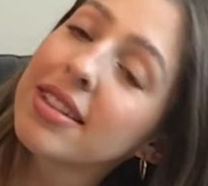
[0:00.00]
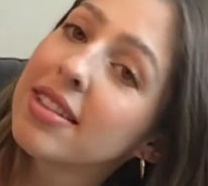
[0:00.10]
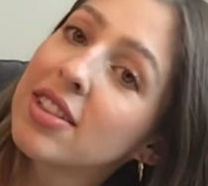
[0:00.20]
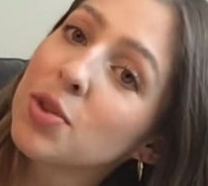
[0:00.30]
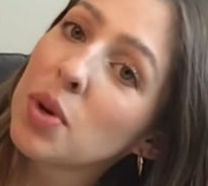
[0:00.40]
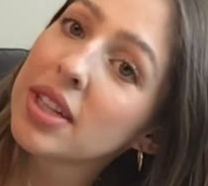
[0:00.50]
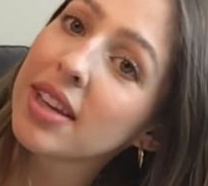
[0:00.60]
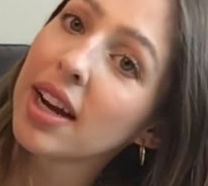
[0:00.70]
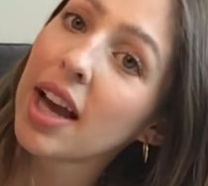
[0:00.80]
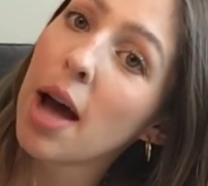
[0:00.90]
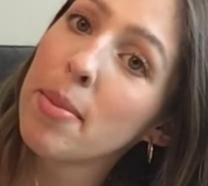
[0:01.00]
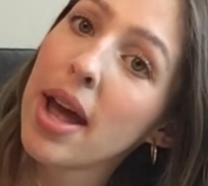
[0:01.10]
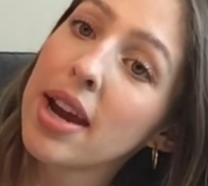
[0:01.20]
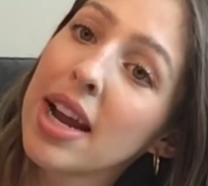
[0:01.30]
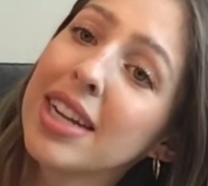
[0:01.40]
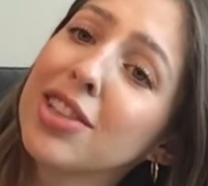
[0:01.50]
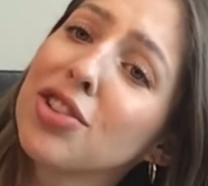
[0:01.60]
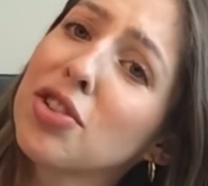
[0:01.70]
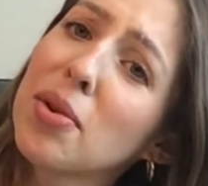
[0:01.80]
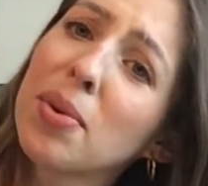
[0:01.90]
this is what it's gonna come in, and it's
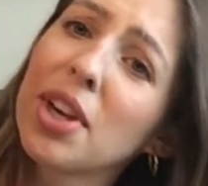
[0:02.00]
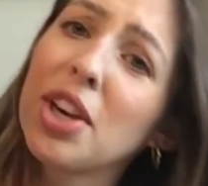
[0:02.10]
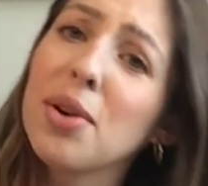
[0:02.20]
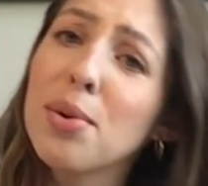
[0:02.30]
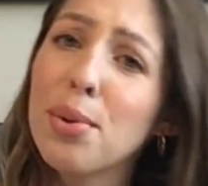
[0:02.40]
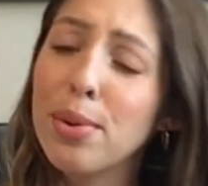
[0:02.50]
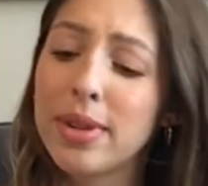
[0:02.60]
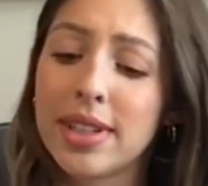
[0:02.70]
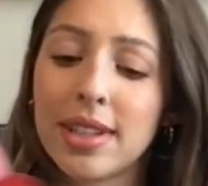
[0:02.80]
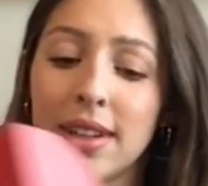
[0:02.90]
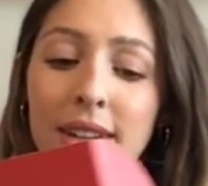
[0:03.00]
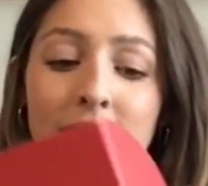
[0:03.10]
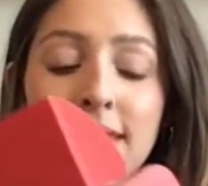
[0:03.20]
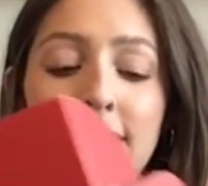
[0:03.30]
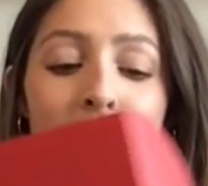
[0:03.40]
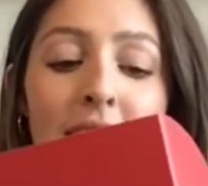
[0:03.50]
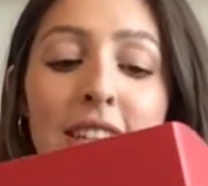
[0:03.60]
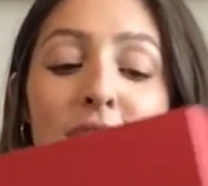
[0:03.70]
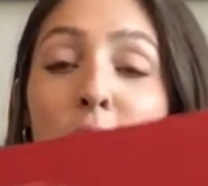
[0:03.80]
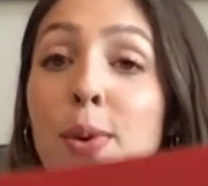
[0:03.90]
so cute.
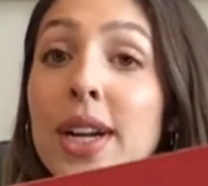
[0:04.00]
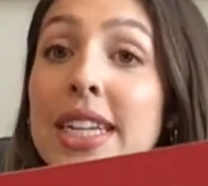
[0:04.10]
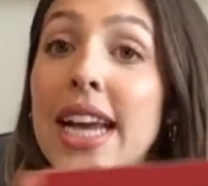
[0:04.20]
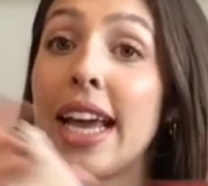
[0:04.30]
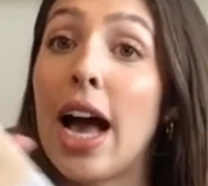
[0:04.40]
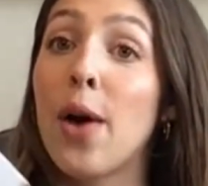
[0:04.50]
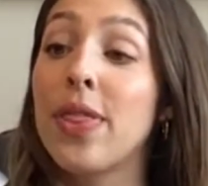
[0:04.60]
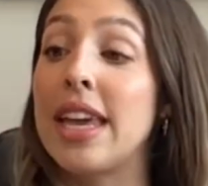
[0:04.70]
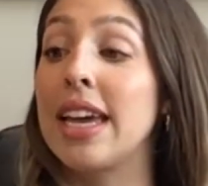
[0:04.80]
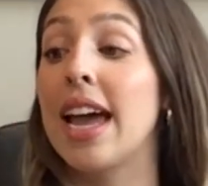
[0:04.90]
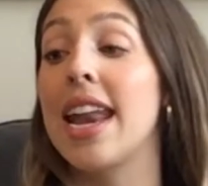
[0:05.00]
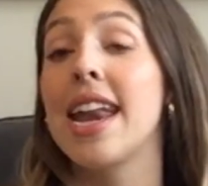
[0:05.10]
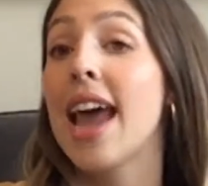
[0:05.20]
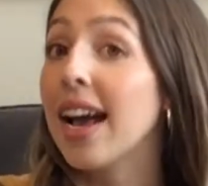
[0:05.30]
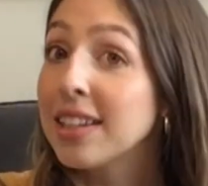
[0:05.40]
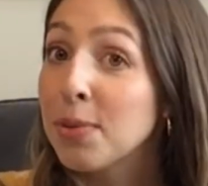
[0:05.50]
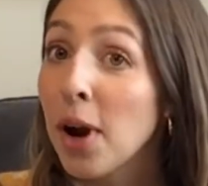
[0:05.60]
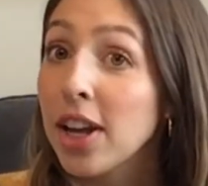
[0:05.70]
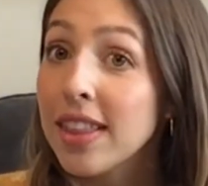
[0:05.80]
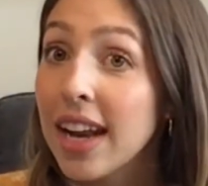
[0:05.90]
So we're gonna take out the next
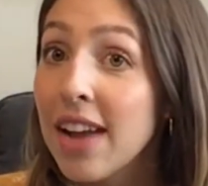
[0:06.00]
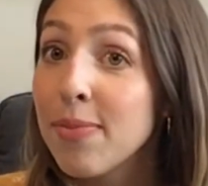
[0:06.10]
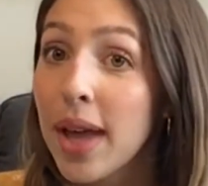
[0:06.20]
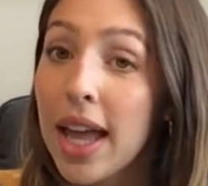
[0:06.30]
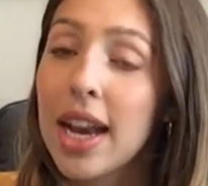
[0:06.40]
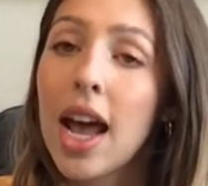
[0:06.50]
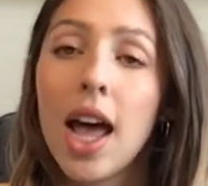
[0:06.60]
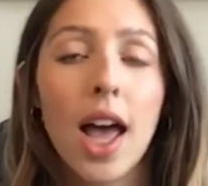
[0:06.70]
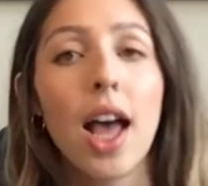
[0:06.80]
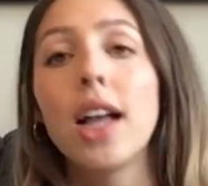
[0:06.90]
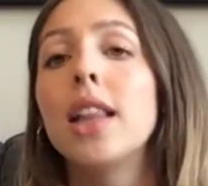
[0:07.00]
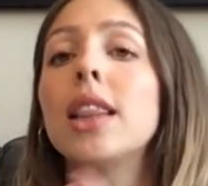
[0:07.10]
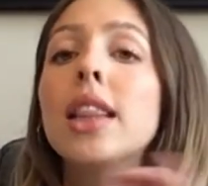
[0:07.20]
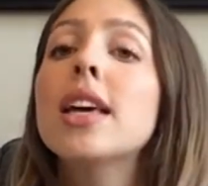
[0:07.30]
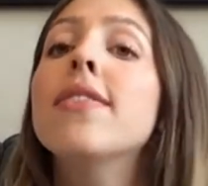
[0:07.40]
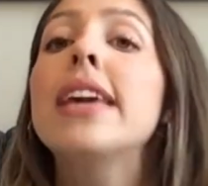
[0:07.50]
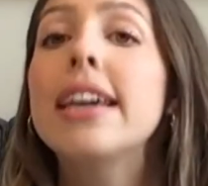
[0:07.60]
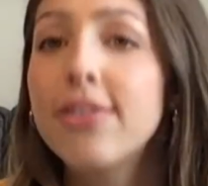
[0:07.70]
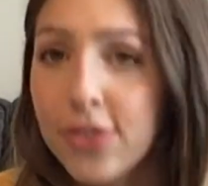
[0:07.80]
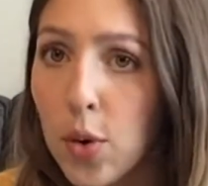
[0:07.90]
product that I've been
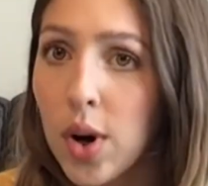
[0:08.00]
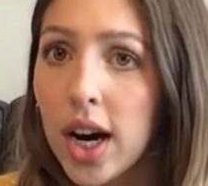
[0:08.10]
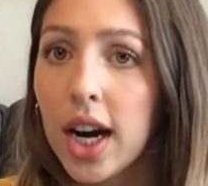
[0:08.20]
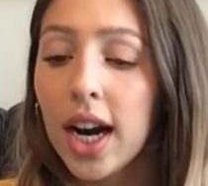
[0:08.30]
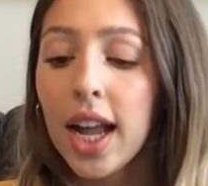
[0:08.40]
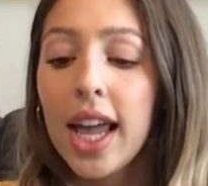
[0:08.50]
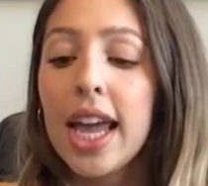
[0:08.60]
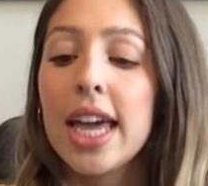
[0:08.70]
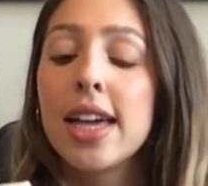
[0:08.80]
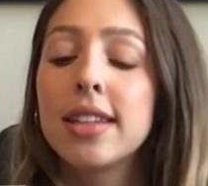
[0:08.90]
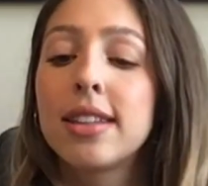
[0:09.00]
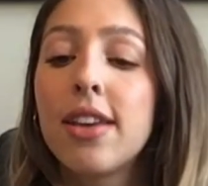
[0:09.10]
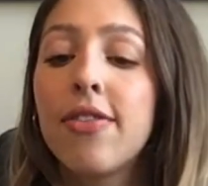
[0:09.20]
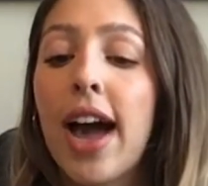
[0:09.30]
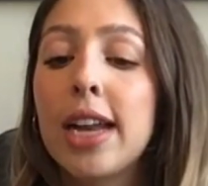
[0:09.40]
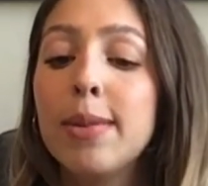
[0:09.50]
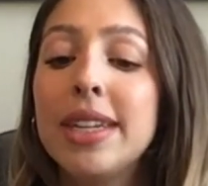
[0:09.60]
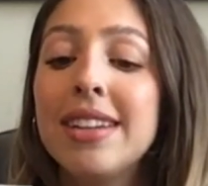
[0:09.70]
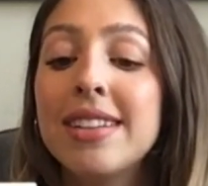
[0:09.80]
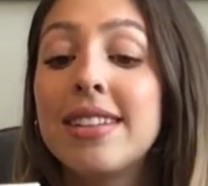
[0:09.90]
living for. It is the
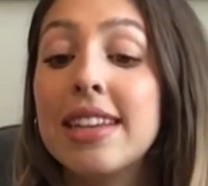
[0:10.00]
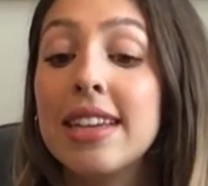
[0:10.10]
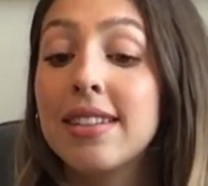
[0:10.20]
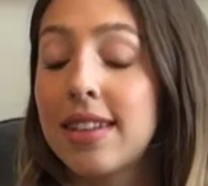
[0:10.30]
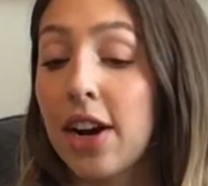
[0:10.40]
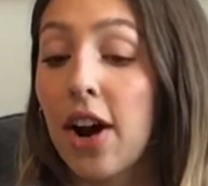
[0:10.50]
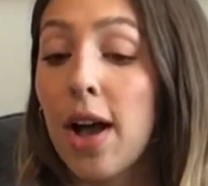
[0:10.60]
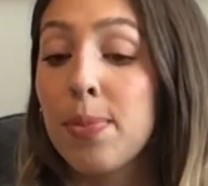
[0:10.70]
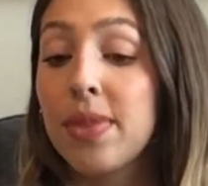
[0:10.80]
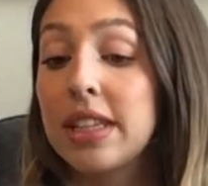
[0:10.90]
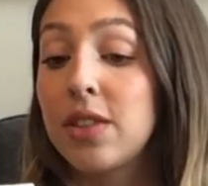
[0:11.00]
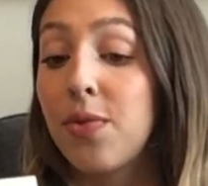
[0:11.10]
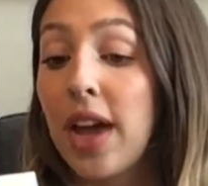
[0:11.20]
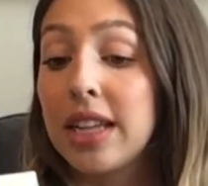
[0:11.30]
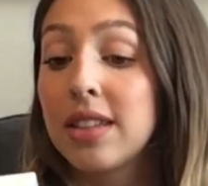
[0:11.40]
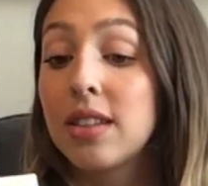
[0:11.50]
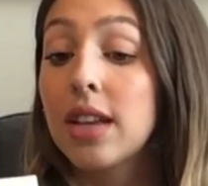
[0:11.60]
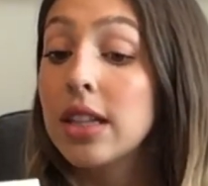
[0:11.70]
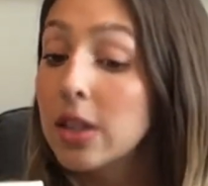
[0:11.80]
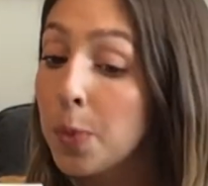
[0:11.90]
vitamin C serum. This fades
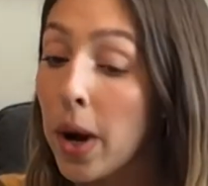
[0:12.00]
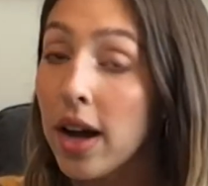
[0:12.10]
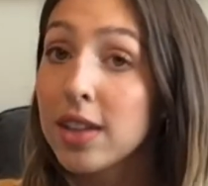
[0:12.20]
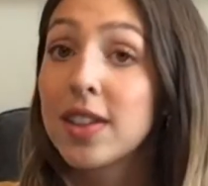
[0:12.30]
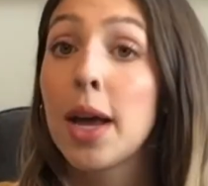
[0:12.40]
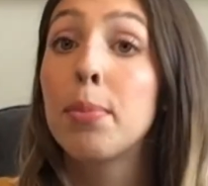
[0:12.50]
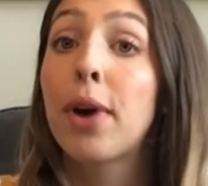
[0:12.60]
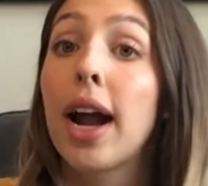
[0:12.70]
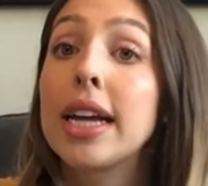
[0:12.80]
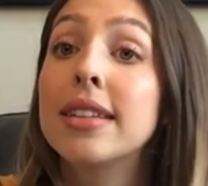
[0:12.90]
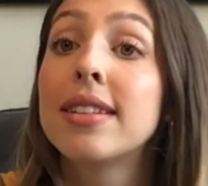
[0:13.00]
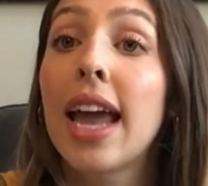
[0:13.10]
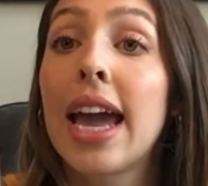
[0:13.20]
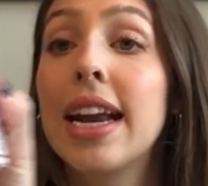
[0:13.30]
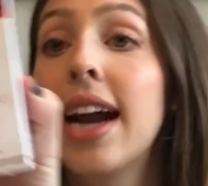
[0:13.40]
sunspots, it brightens, and it